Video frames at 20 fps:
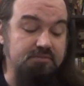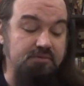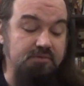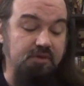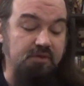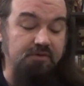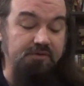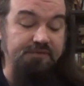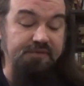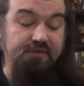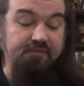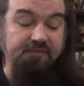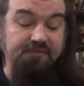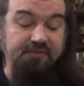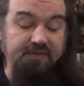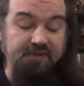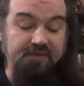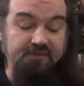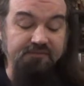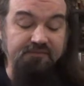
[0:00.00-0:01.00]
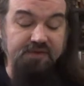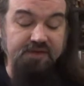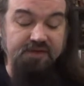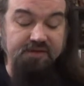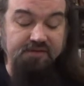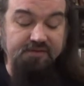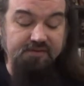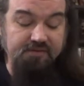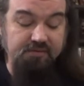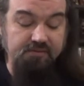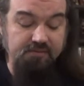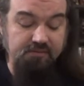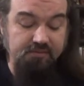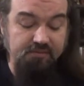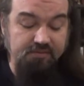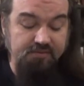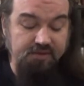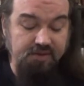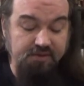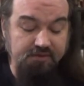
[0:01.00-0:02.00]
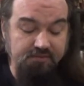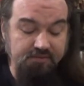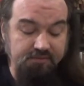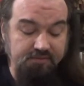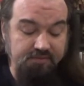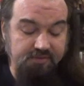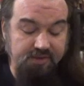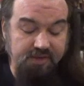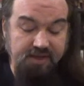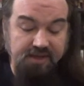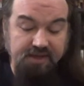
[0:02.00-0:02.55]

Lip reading: whole thing with the Infinity Stones.